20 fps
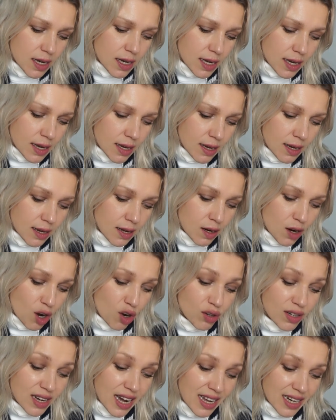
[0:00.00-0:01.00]

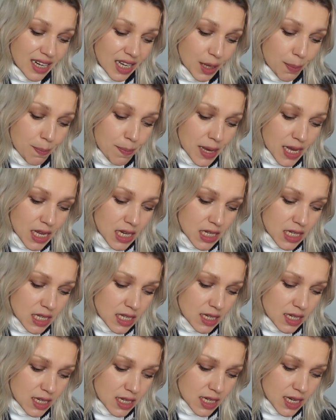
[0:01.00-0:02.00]
organic
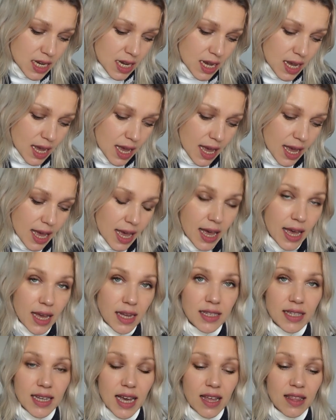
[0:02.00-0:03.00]
mint,
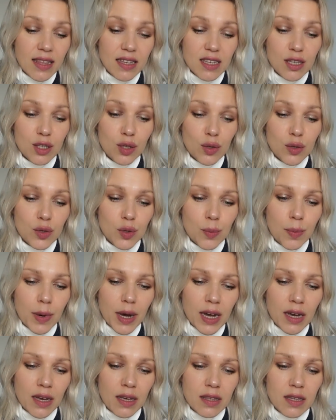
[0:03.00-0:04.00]
and yeah, this is also
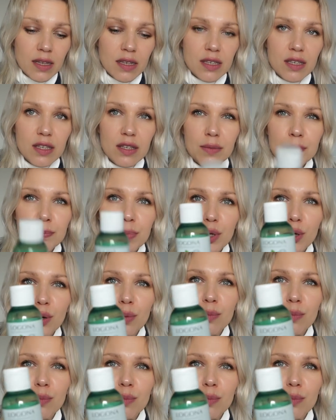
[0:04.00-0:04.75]
by this bio